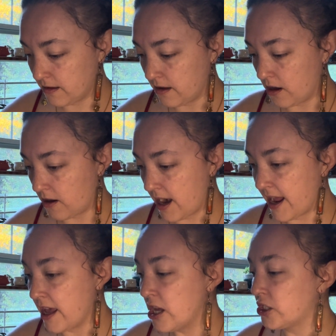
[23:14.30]
All
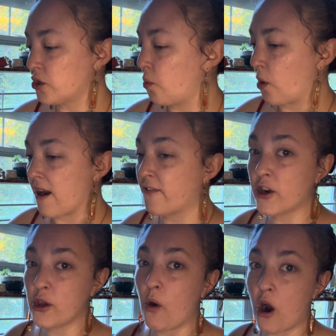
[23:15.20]
right. So wherever
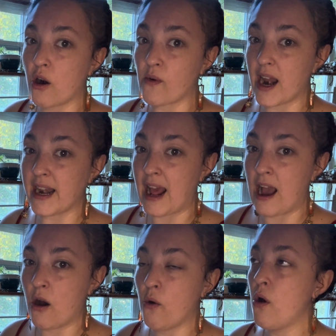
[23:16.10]
you are right
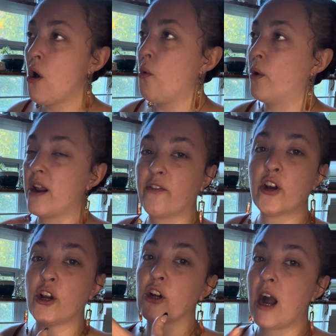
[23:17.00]
now, whatever
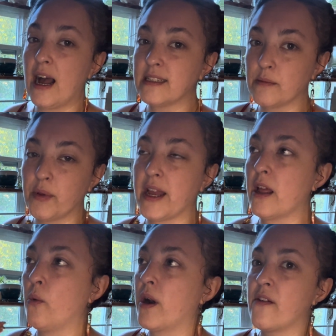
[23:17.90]
you're
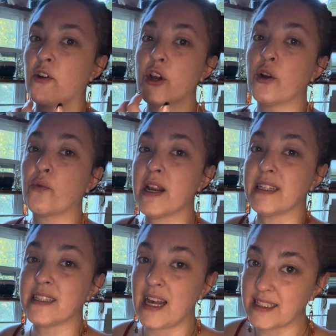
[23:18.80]
contemplating, whatever you're
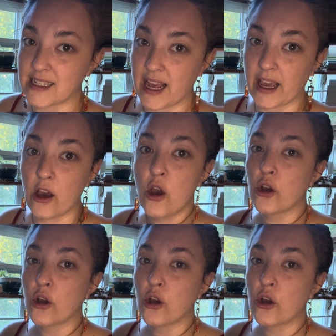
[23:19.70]
reassessing,